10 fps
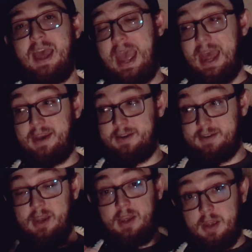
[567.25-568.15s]
and
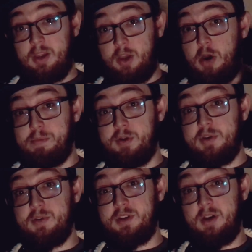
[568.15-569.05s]

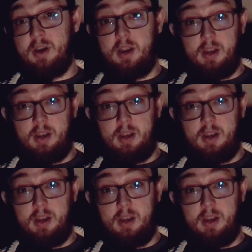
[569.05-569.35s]
co-producer